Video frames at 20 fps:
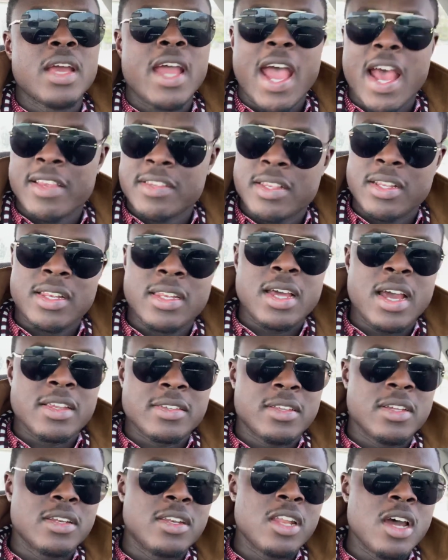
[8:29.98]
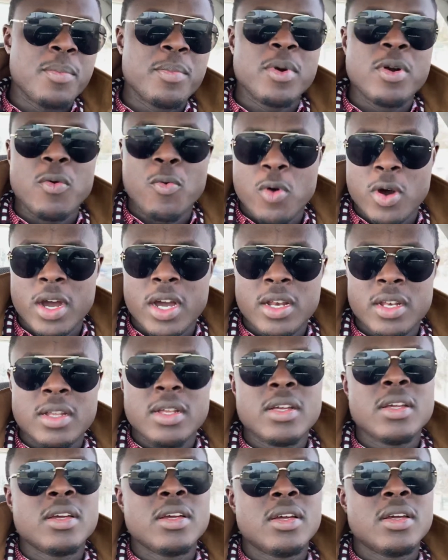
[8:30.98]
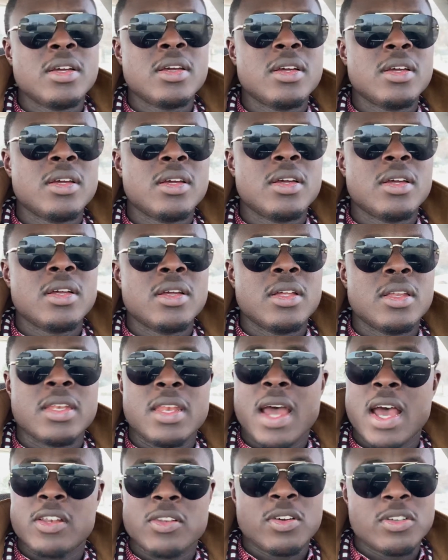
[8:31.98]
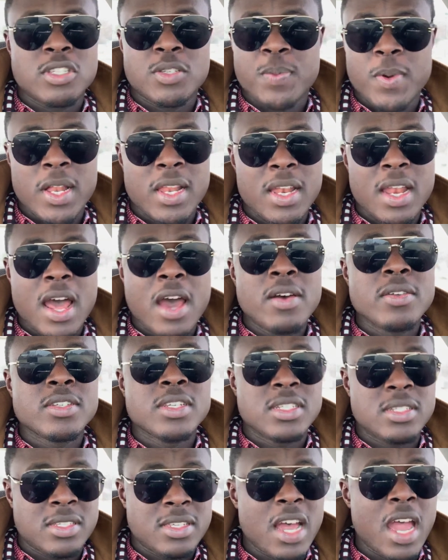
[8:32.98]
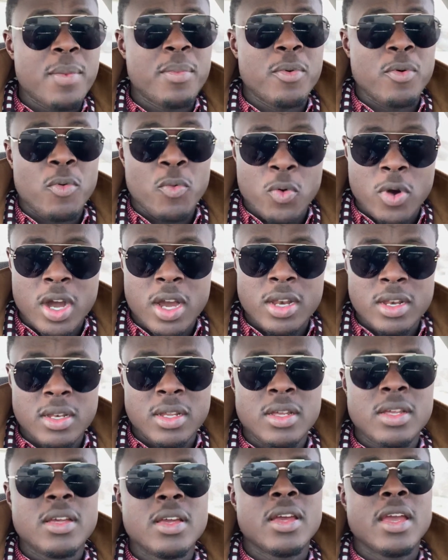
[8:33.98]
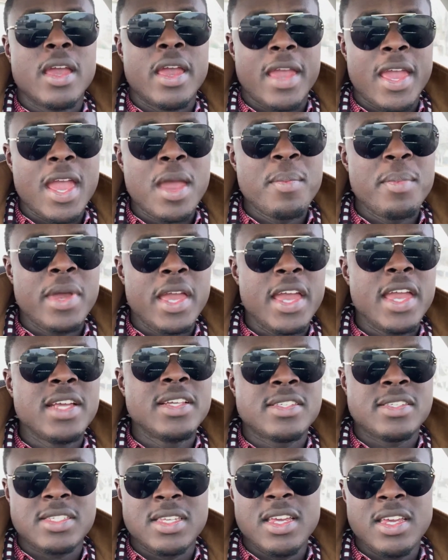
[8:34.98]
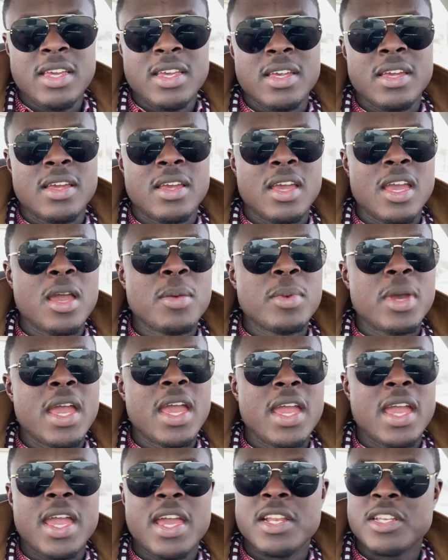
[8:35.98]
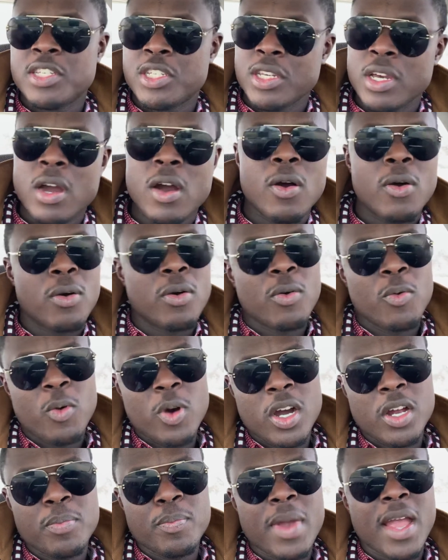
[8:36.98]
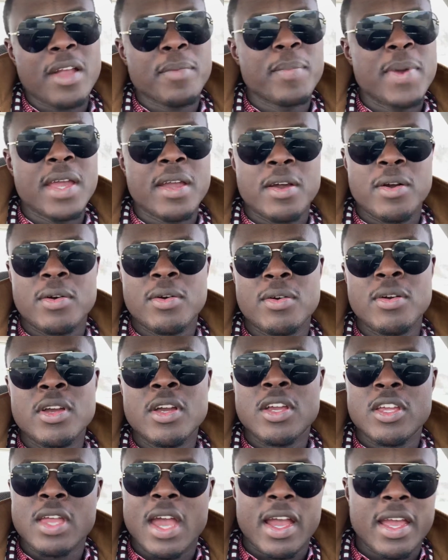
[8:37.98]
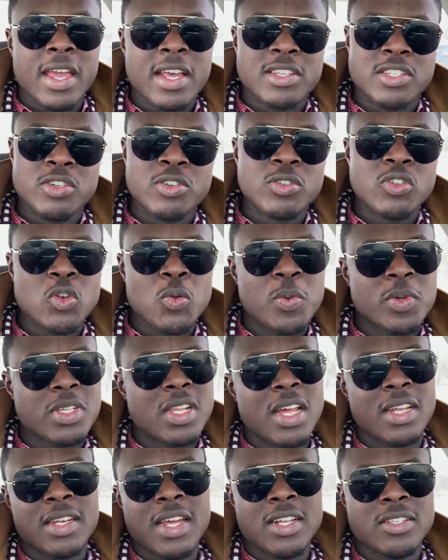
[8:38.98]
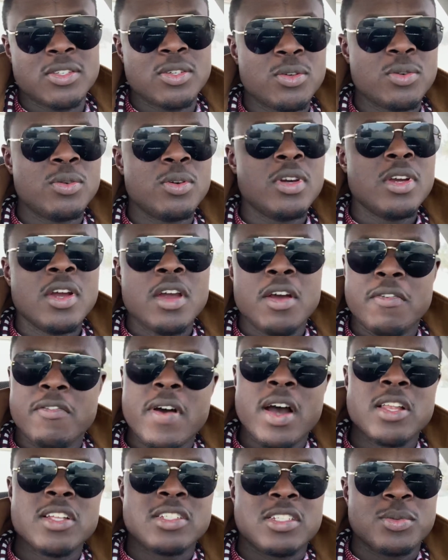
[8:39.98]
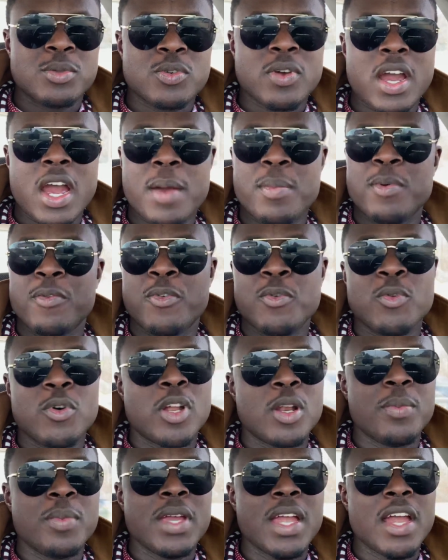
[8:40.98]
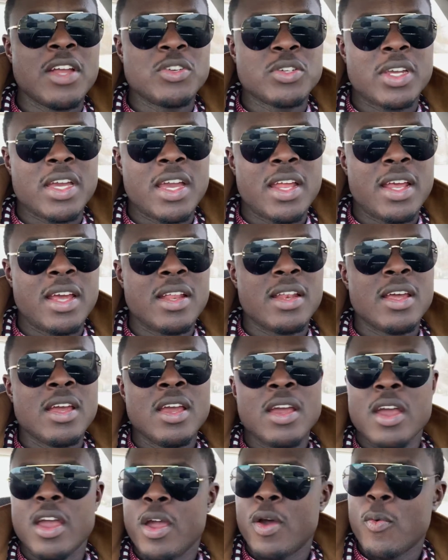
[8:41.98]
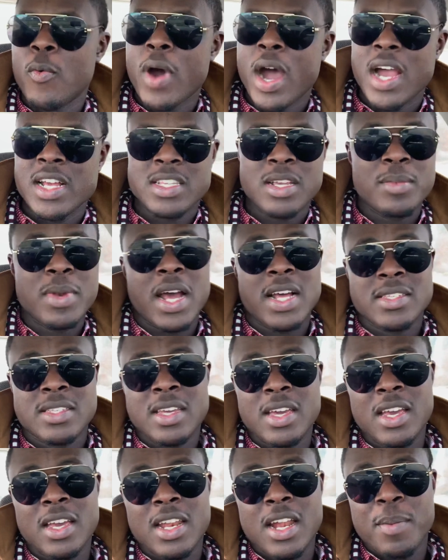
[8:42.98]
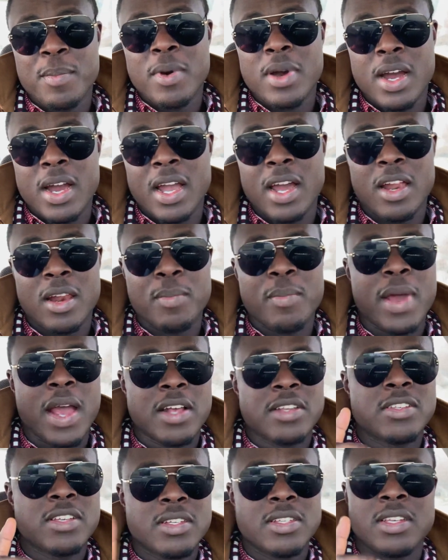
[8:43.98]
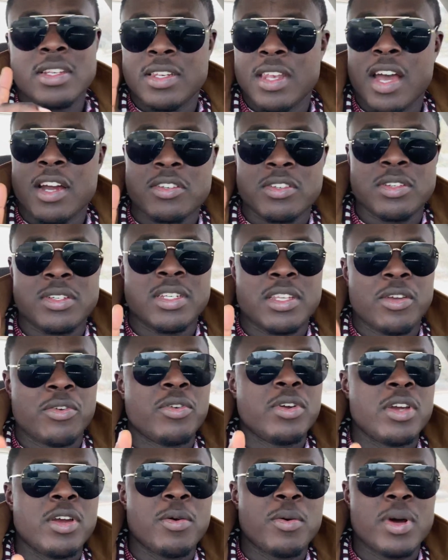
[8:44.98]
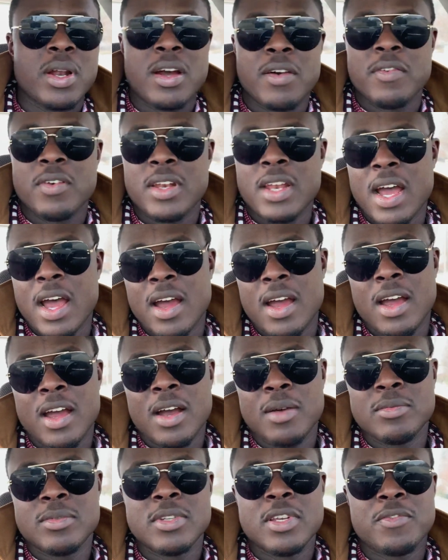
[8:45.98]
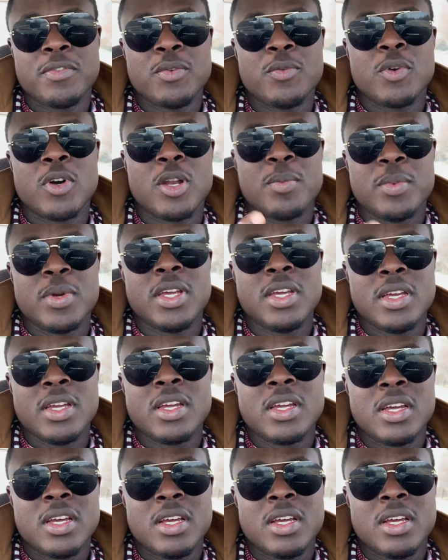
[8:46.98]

as the number 1. Don't spell it out, just type 1 MACMANGO. 1 MacMango. I guess YouTube is like that too. Follow, subscribe if you want to be educated and wise. I'm not saying I got a master's and doctorate degree or whatever. Now, if you want to be